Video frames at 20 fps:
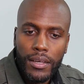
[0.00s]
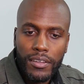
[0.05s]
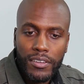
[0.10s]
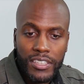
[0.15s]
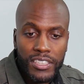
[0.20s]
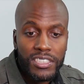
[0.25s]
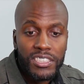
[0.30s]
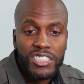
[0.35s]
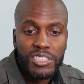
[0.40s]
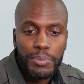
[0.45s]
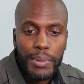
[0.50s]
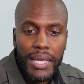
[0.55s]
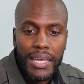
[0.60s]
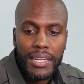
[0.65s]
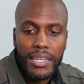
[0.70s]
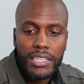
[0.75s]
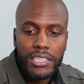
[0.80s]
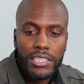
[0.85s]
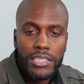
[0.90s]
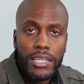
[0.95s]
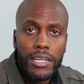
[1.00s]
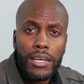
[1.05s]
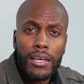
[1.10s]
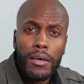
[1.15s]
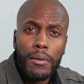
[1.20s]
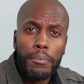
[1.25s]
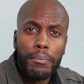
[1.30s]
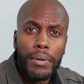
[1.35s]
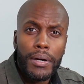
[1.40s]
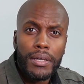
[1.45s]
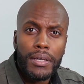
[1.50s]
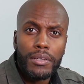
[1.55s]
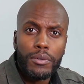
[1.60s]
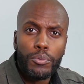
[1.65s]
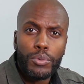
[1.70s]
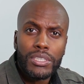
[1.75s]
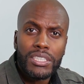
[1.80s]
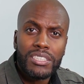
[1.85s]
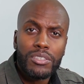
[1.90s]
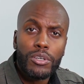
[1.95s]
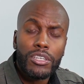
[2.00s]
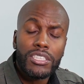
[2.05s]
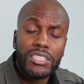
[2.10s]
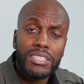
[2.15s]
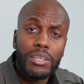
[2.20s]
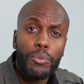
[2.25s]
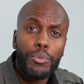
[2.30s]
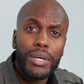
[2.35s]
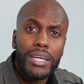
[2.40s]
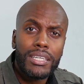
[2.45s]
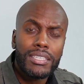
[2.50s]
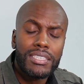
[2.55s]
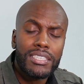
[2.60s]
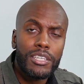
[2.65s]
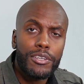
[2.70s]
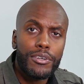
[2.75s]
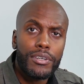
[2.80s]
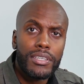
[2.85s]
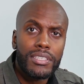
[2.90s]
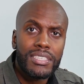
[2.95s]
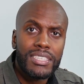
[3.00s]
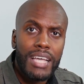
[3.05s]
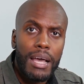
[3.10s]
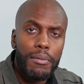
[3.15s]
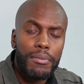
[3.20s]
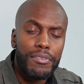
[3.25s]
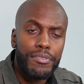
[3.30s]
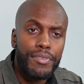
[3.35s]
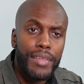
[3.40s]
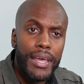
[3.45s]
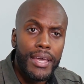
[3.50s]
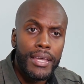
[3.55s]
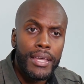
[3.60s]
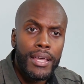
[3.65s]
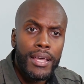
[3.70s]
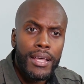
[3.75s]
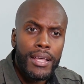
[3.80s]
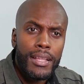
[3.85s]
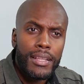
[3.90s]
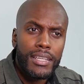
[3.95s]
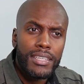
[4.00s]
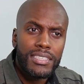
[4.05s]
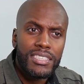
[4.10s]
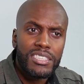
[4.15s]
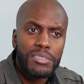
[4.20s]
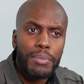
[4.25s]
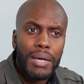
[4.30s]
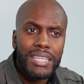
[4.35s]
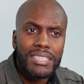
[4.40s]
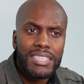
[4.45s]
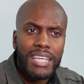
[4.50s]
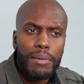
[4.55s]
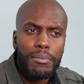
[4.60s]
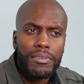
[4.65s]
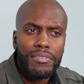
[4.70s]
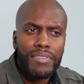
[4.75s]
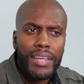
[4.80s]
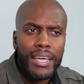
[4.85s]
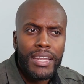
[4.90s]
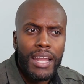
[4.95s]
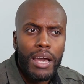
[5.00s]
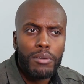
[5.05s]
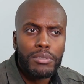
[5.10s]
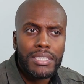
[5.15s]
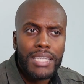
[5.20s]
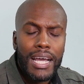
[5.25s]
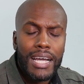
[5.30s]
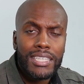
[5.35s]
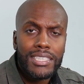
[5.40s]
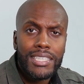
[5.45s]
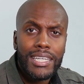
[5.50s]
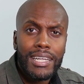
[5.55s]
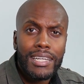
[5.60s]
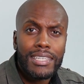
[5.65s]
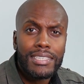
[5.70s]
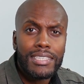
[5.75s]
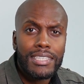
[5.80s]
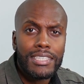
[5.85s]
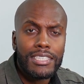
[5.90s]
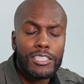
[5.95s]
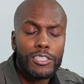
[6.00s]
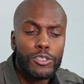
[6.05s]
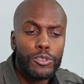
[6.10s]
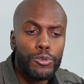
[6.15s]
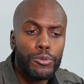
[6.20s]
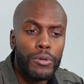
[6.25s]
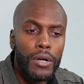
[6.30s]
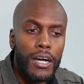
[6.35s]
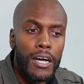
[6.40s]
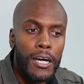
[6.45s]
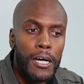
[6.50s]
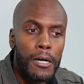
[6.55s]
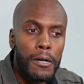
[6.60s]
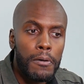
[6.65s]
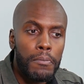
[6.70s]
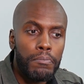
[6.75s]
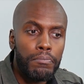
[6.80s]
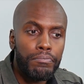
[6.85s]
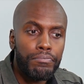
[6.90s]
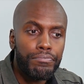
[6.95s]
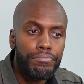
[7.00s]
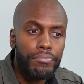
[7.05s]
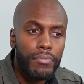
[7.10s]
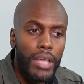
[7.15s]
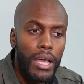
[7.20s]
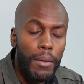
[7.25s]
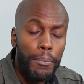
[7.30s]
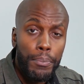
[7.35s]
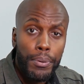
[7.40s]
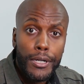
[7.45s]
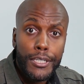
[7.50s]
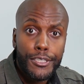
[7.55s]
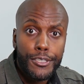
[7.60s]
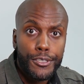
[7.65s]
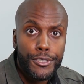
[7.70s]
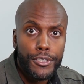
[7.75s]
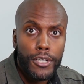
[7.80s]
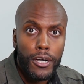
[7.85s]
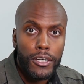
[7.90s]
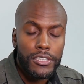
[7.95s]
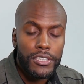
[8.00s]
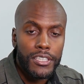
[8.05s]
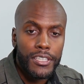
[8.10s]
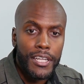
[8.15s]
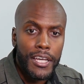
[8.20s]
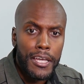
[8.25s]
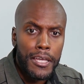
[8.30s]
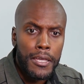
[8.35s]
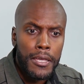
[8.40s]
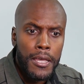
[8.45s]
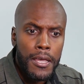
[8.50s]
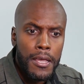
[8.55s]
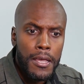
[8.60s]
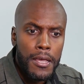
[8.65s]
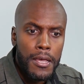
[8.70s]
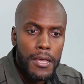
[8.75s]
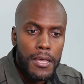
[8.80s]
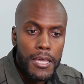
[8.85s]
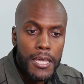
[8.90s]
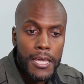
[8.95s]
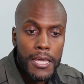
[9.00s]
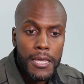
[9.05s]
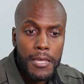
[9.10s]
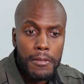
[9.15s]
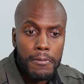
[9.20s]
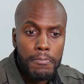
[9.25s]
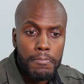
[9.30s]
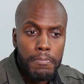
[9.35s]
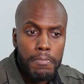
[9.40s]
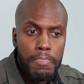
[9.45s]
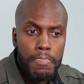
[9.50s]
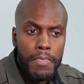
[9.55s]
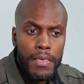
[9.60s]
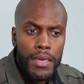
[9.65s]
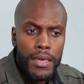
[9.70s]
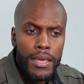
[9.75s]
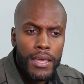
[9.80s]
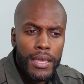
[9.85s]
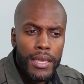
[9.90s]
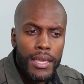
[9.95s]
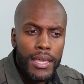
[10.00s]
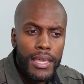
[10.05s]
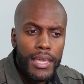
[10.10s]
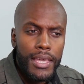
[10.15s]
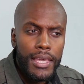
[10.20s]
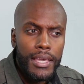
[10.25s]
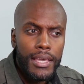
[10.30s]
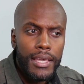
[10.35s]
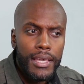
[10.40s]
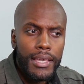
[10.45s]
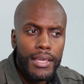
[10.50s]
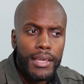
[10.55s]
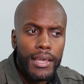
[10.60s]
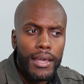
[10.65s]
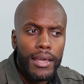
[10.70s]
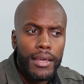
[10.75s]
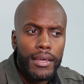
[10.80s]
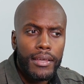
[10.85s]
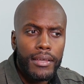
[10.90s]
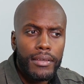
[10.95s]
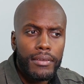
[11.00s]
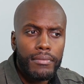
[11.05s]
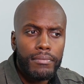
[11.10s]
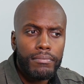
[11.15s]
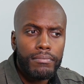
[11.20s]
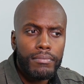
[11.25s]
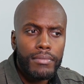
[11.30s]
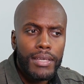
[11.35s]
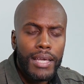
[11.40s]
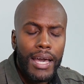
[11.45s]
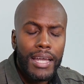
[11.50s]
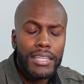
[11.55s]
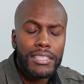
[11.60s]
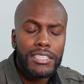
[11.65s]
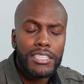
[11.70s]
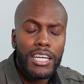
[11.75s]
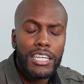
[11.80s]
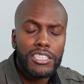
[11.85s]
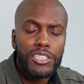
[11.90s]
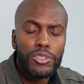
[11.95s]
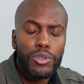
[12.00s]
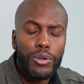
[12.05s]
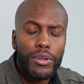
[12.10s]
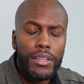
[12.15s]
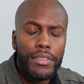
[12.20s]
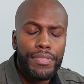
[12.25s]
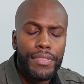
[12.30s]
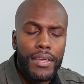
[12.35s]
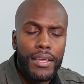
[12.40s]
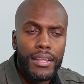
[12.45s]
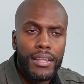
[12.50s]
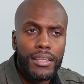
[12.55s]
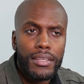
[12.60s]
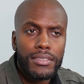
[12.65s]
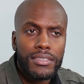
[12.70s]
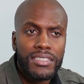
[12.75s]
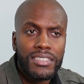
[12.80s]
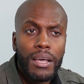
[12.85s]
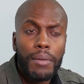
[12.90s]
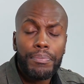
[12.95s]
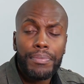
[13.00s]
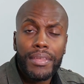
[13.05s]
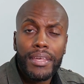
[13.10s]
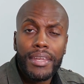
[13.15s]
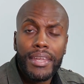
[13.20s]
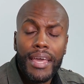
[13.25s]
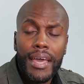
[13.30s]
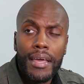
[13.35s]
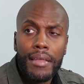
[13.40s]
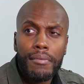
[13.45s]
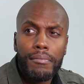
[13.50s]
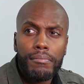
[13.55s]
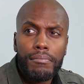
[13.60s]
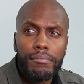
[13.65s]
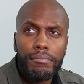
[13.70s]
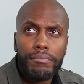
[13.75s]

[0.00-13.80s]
in Spanish. But what some would consider the Sabbath day, this is my Sabbath day, and I was actually listening to uh, a preacher talk today, and he kind of touched on a thing, something that